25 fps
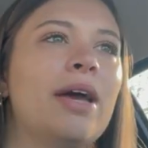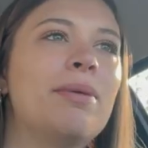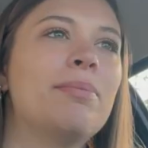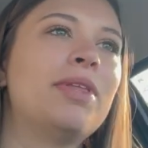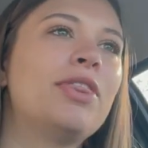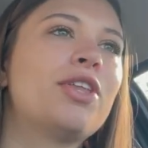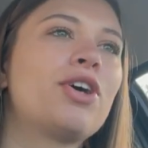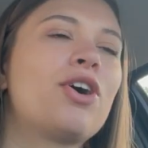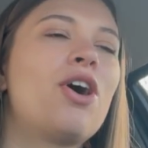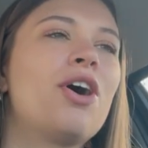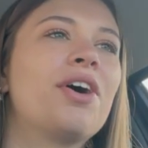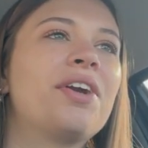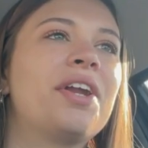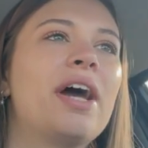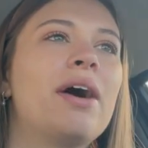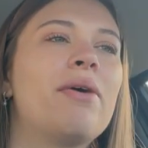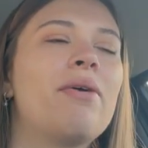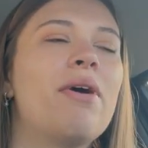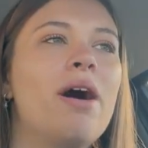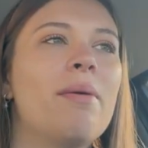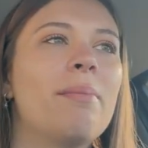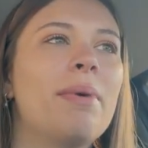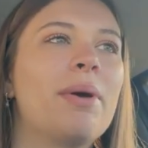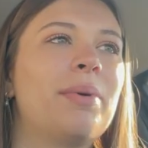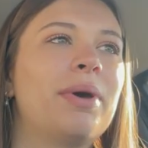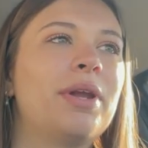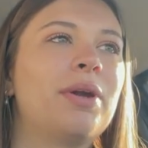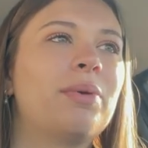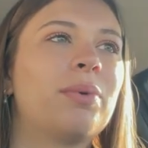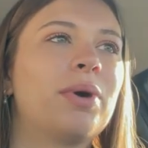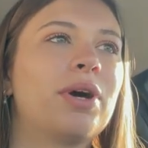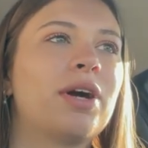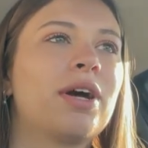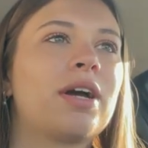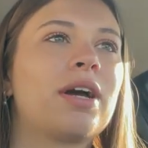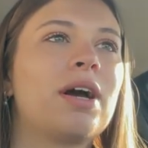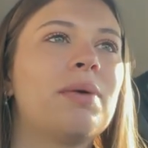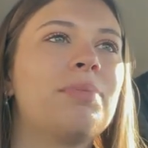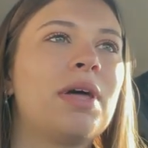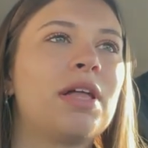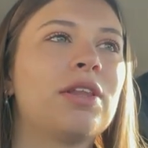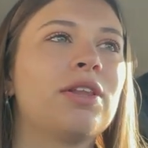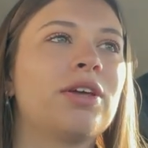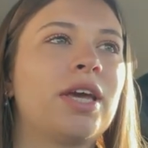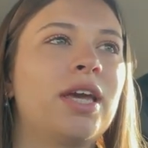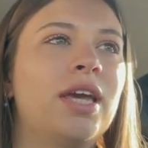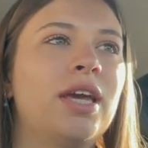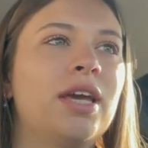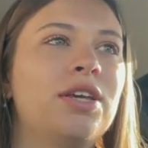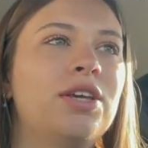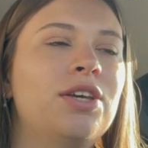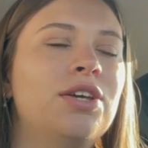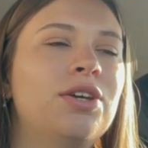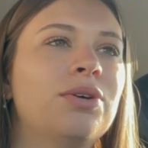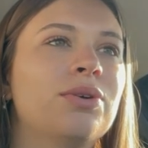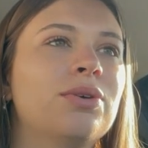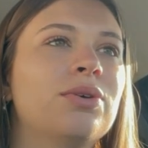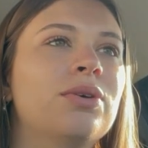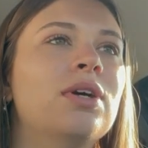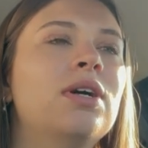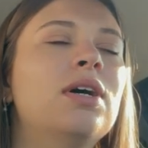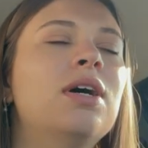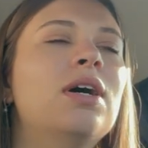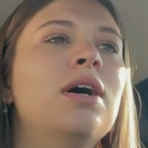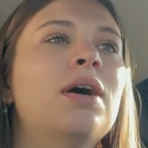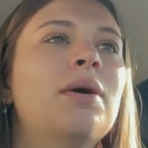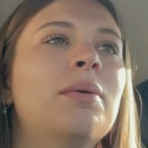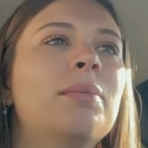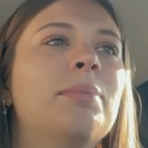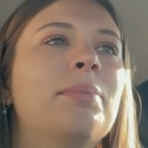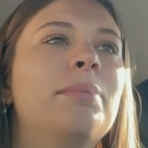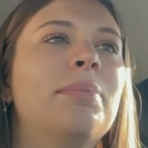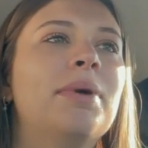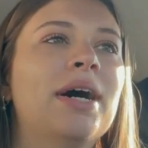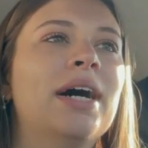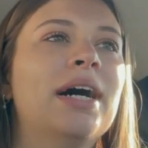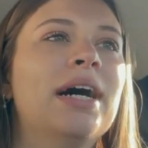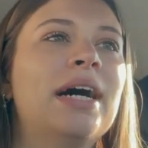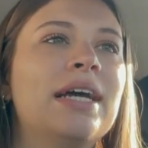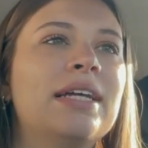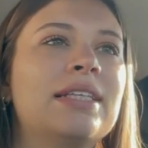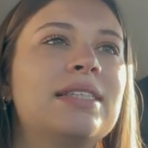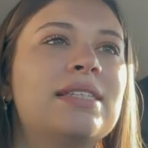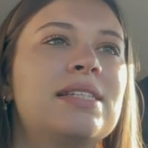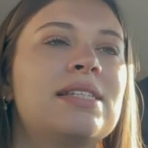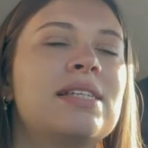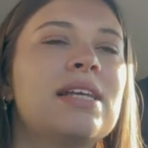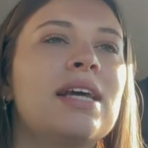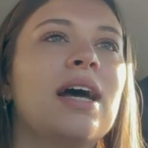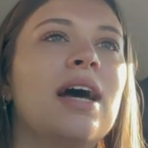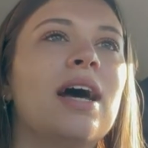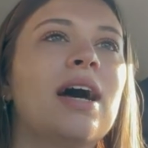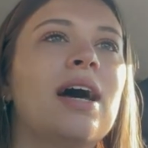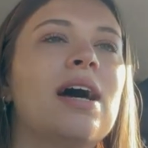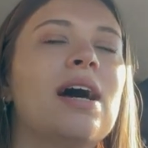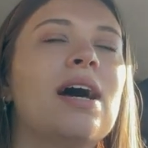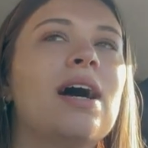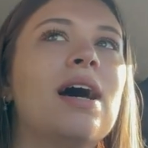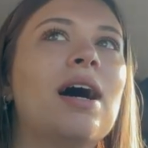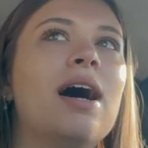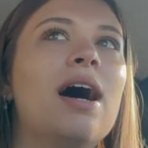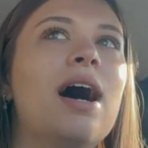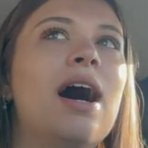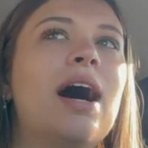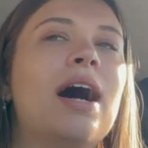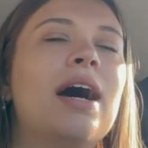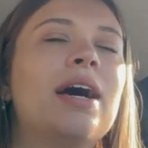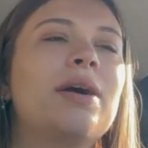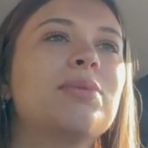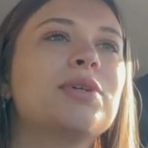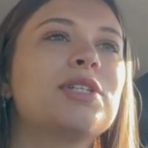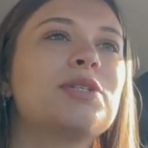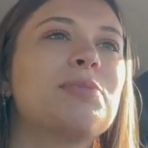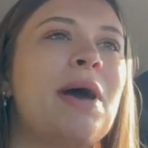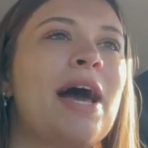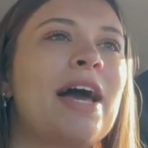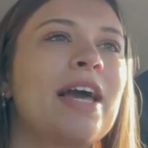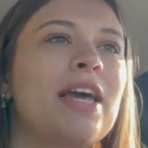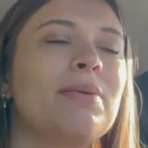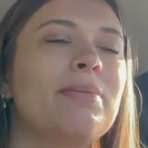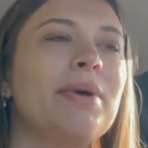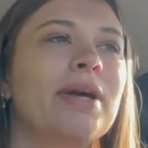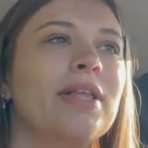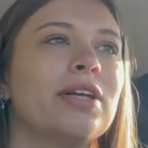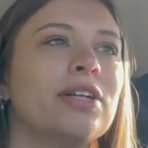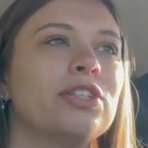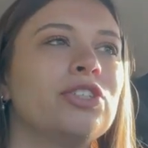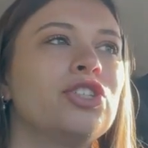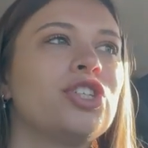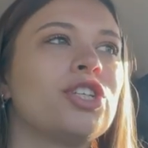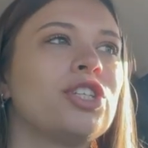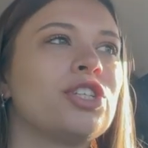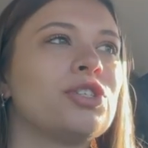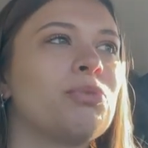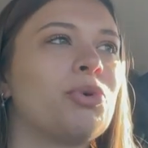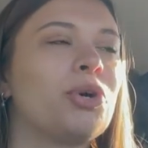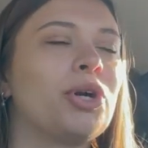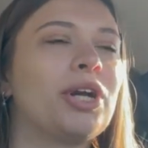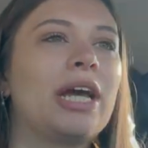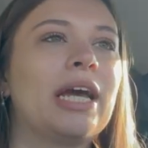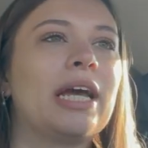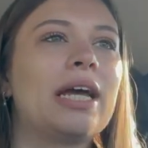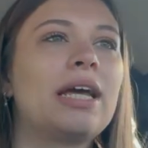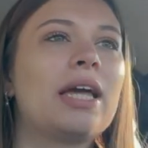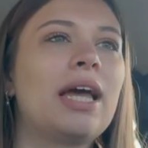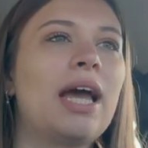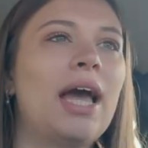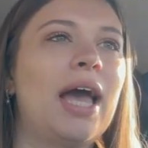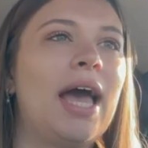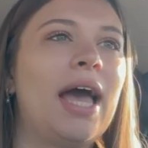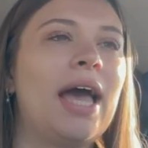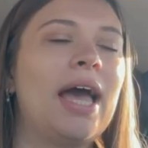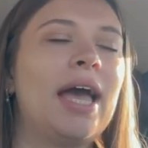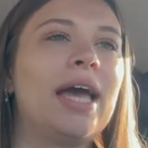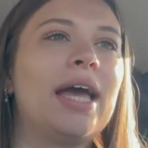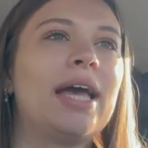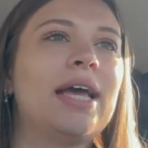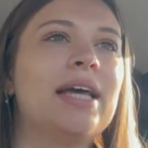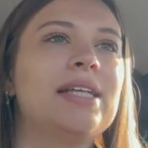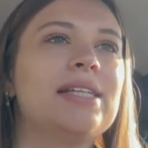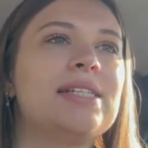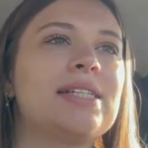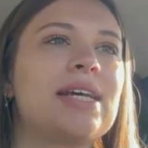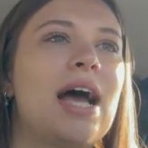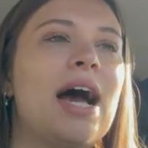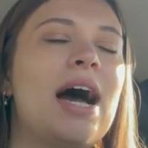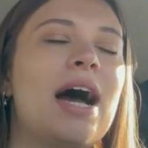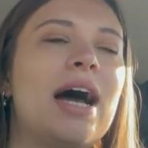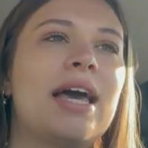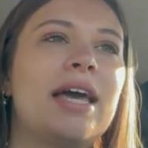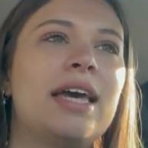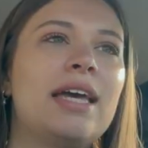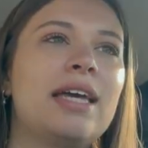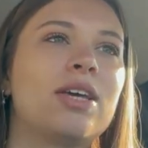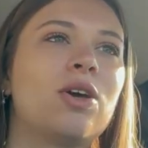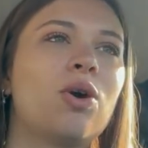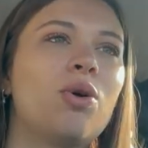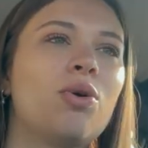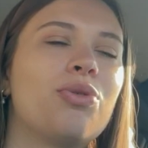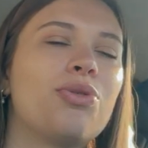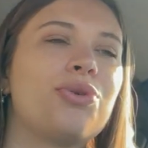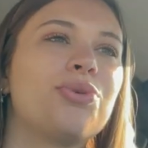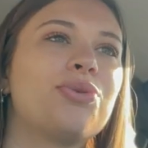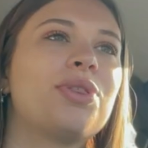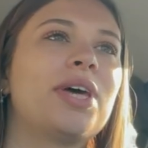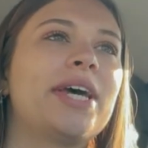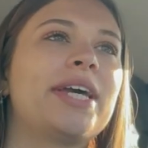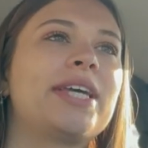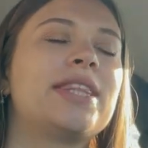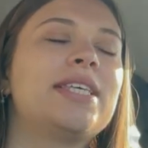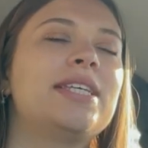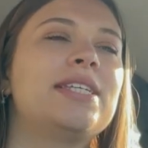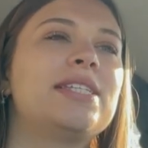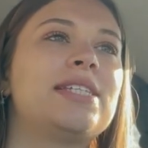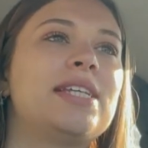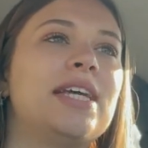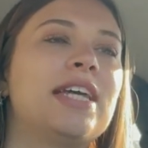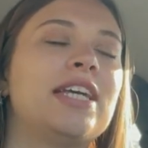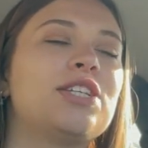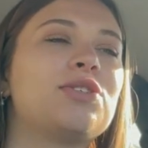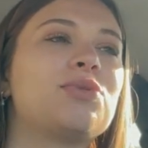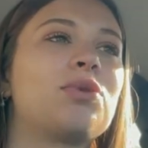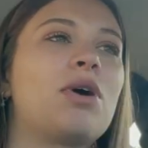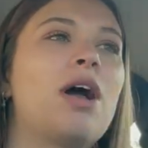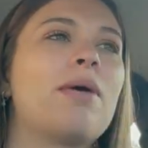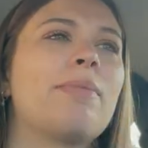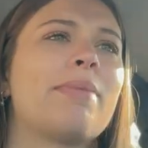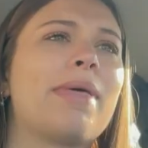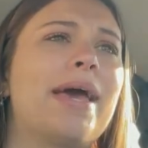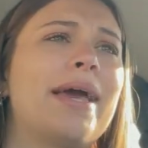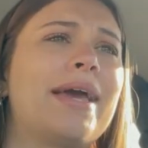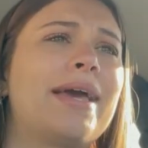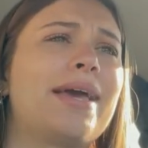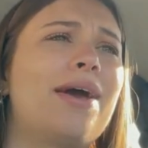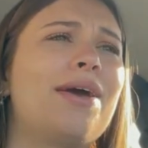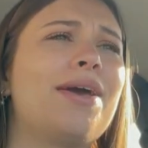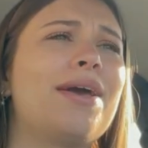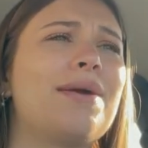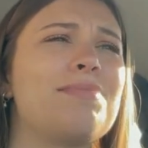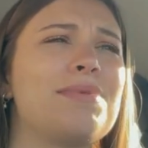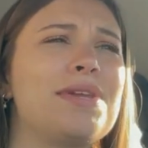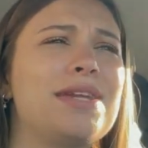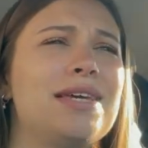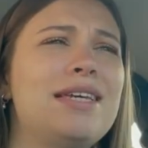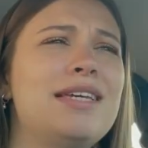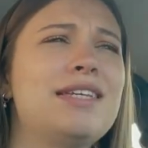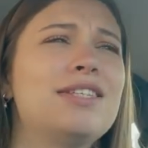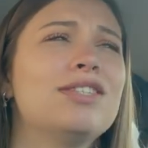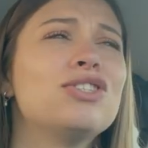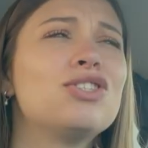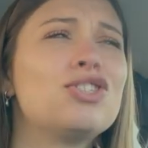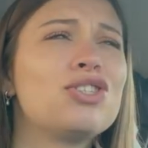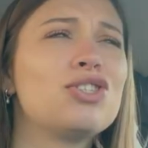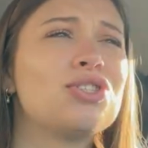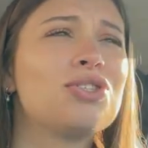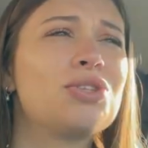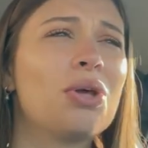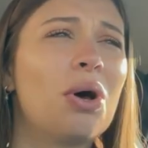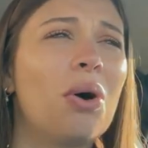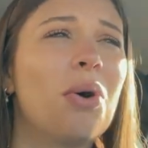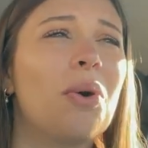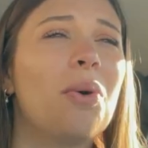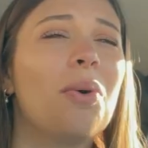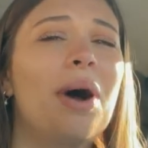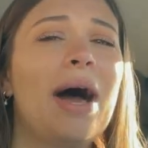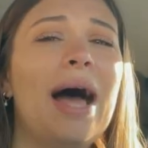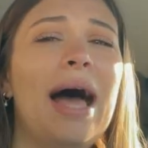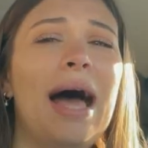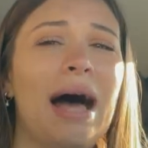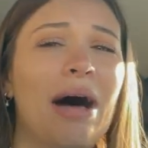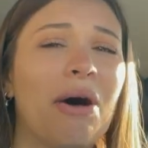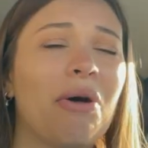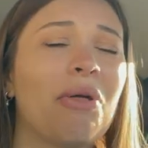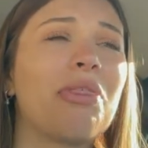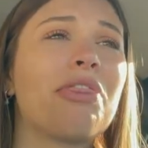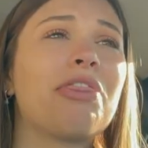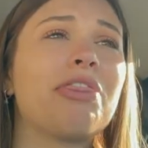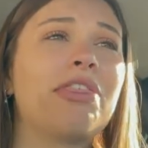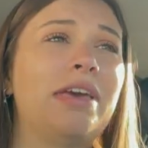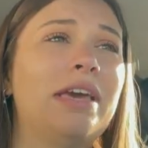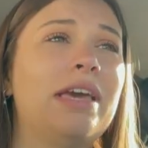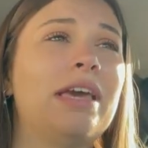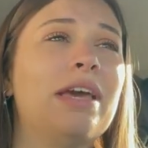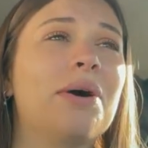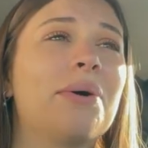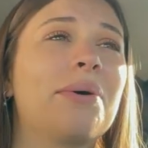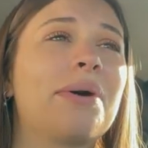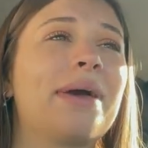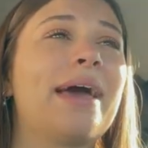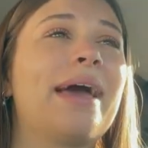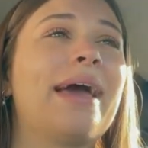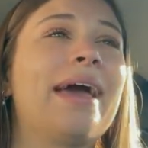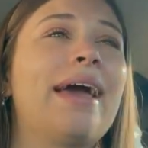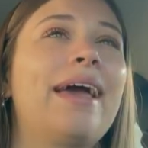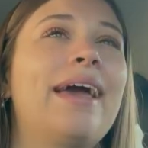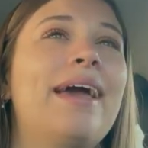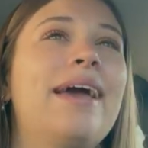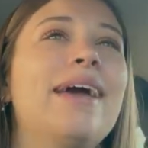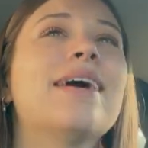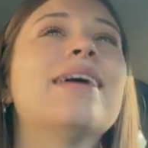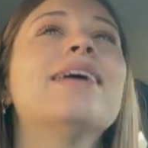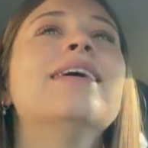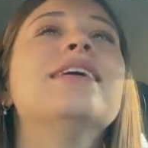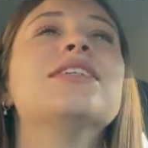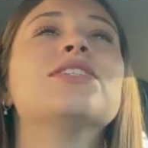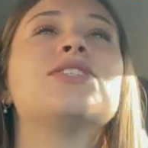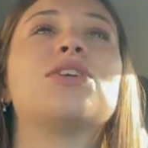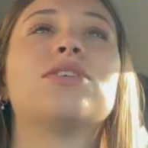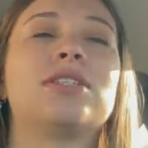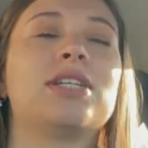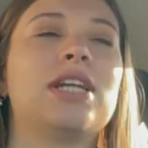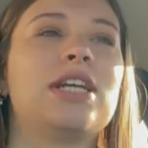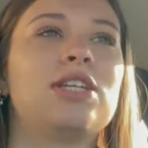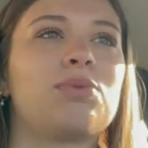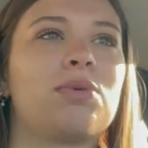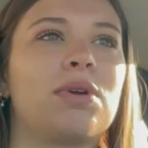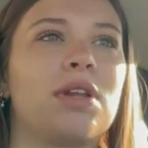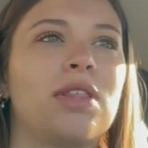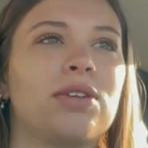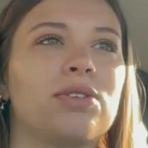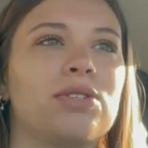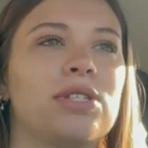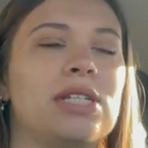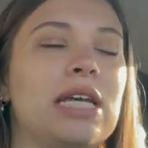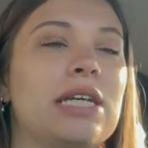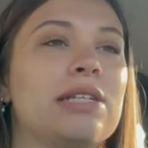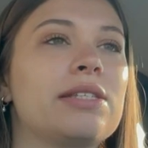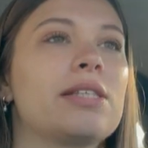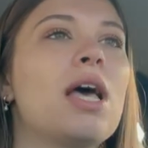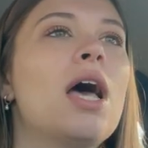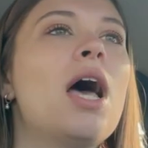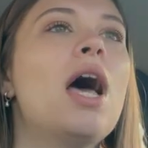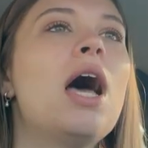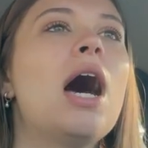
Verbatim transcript: I'm in the car now on my way to work. I'm not looking at you, but I was packing my lunch this morning and I go through like these days where I'm like, I'm gonna eat so healthy, okay? So today's one of those days.